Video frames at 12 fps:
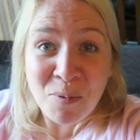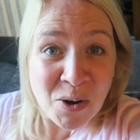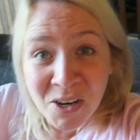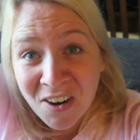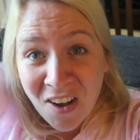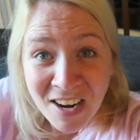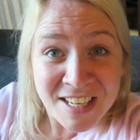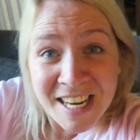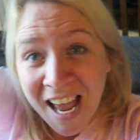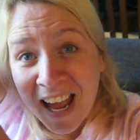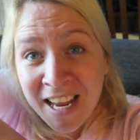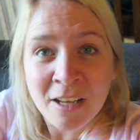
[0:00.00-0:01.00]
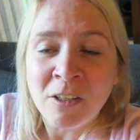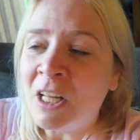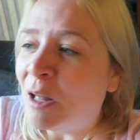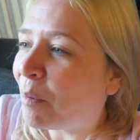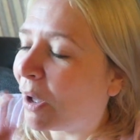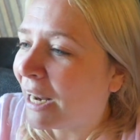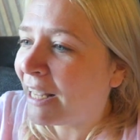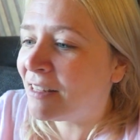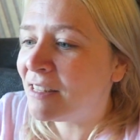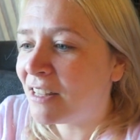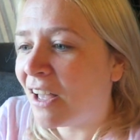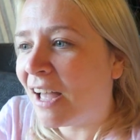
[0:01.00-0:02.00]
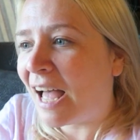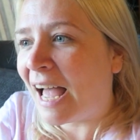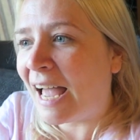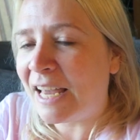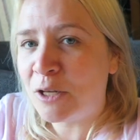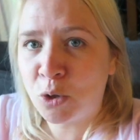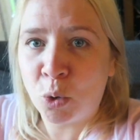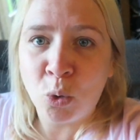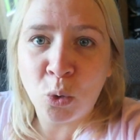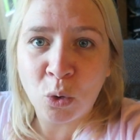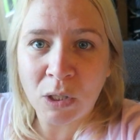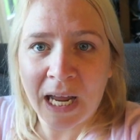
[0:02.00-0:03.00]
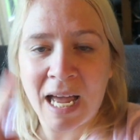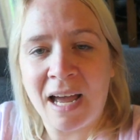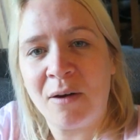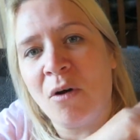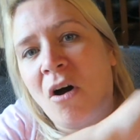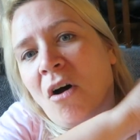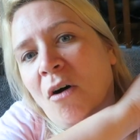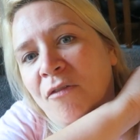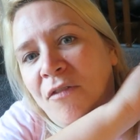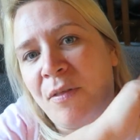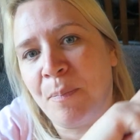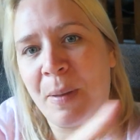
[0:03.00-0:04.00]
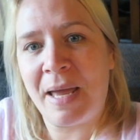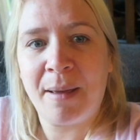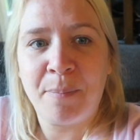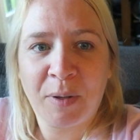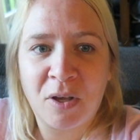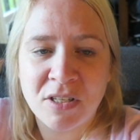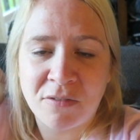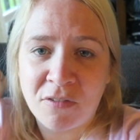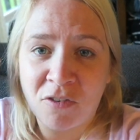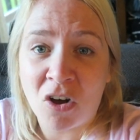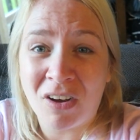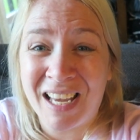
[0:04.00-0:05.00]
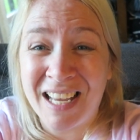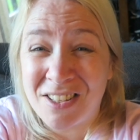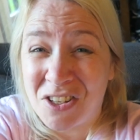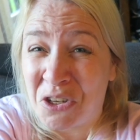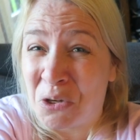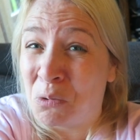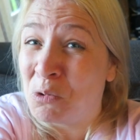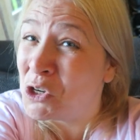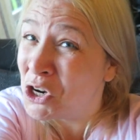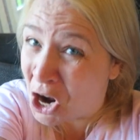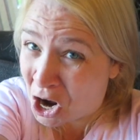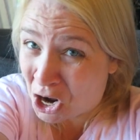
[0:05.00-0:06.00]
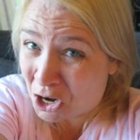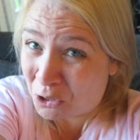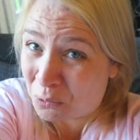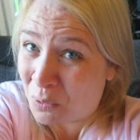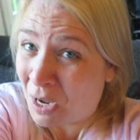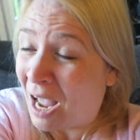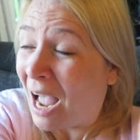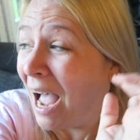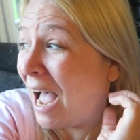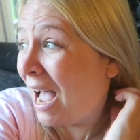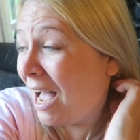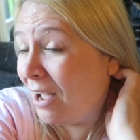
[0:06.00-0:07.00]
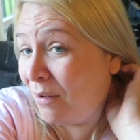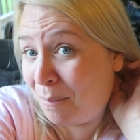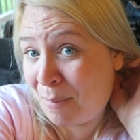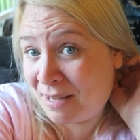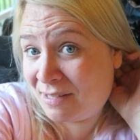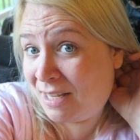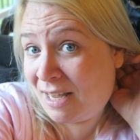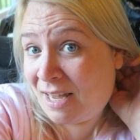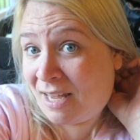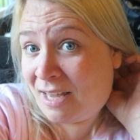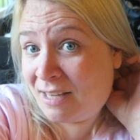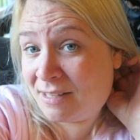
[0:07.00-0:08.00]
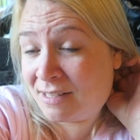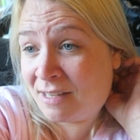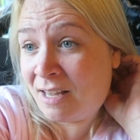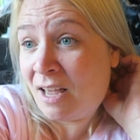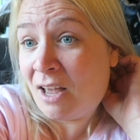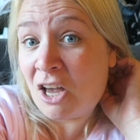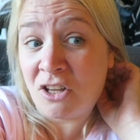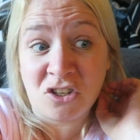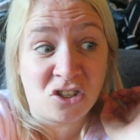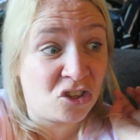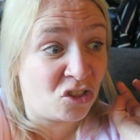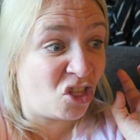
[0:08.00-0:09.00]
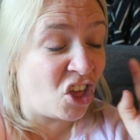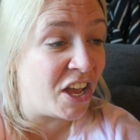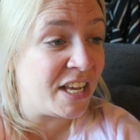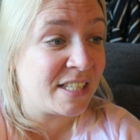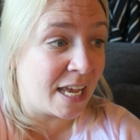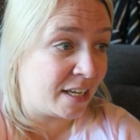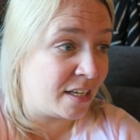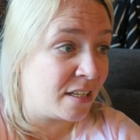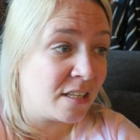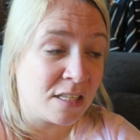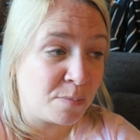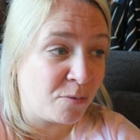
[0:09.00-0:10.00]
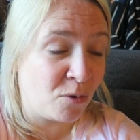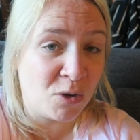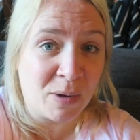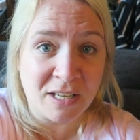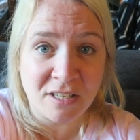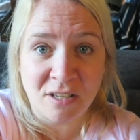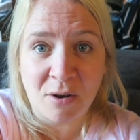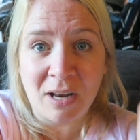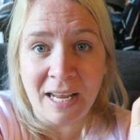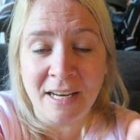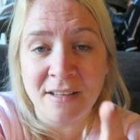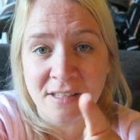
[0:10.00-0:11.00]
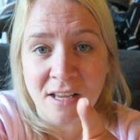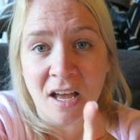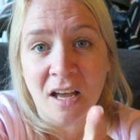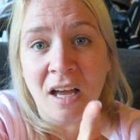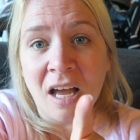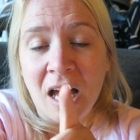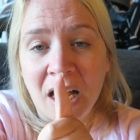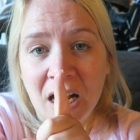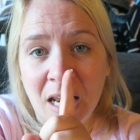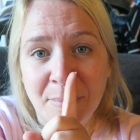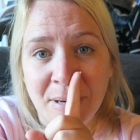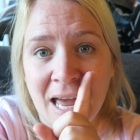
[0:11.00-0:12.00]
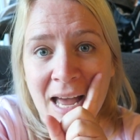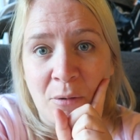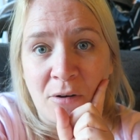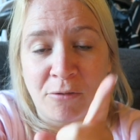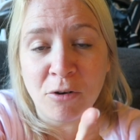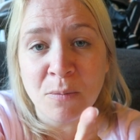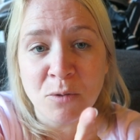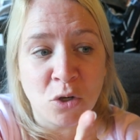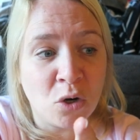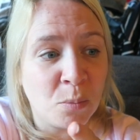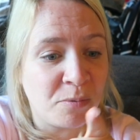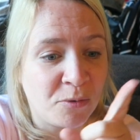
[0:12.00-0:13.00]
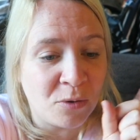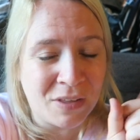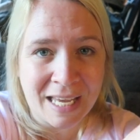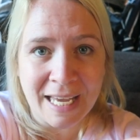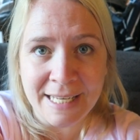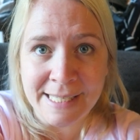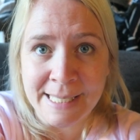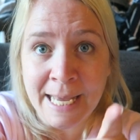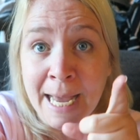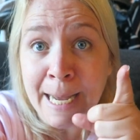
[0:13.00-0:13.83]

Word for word: in the morning on a holiday? But I'll insert a tour now of the bit because if you've got kids, you know how messy it is is 30 seconds before you enter. So I'll insert a clip now of a room tour before the kids